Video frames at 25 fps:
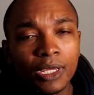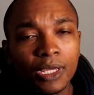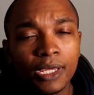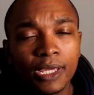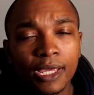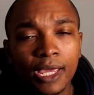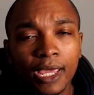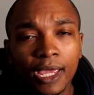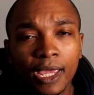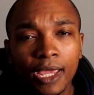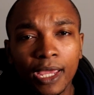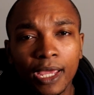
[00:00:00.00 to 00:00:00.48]

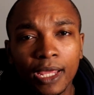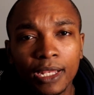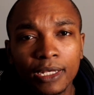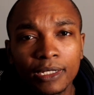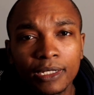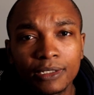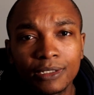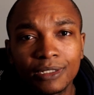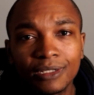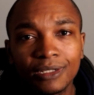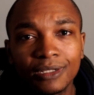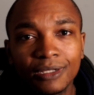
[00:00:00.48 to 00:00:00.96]
And
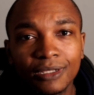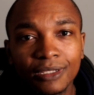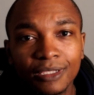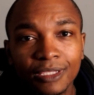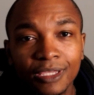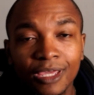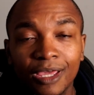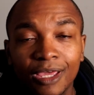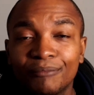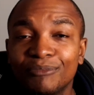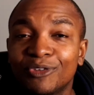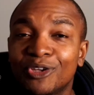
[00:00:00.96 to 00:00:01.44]

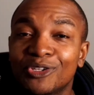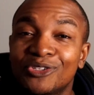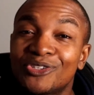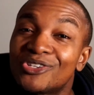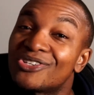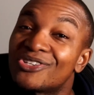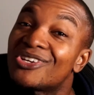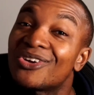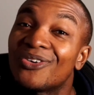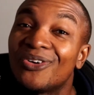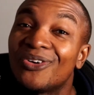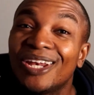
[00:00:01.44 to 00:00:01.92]
yeah, I'm not too
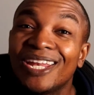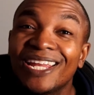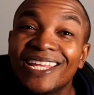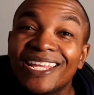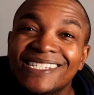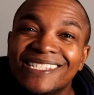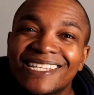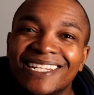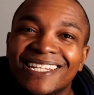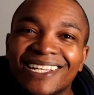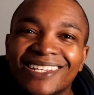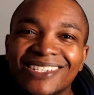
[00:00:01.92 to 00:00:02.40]
sure when it is
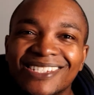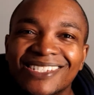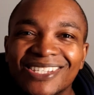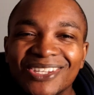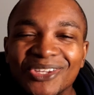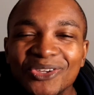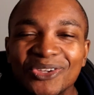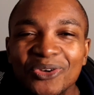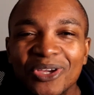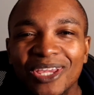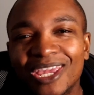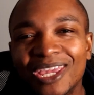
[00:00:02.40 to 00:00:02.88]
that I'll see
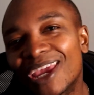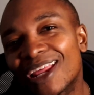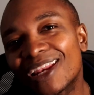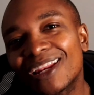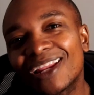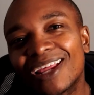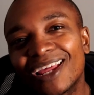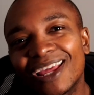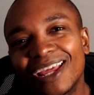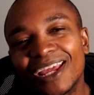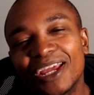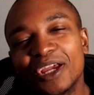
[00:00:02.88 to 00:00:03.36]
you again,
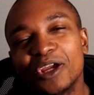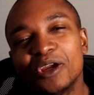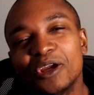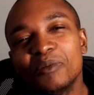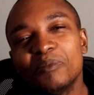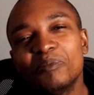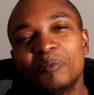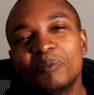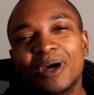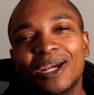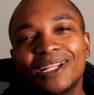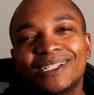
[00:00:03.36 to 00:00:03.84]

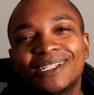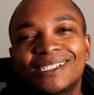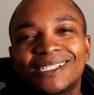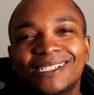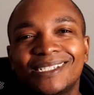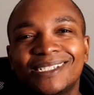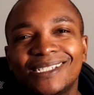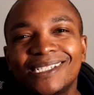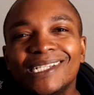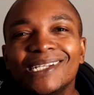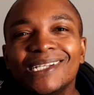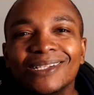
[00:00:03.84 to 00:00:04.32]
but
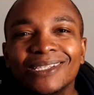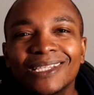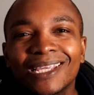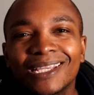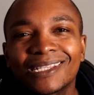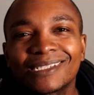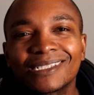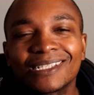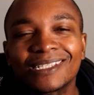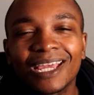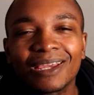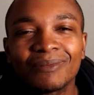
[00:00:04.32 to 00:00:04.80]
till
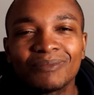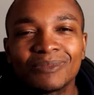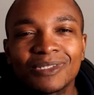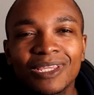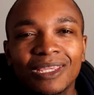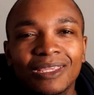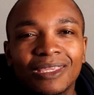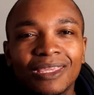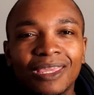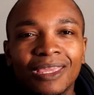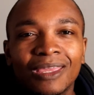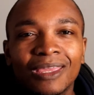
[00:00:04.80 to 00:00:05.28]
next time, take
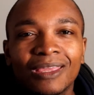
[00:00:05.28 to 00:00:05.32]
care.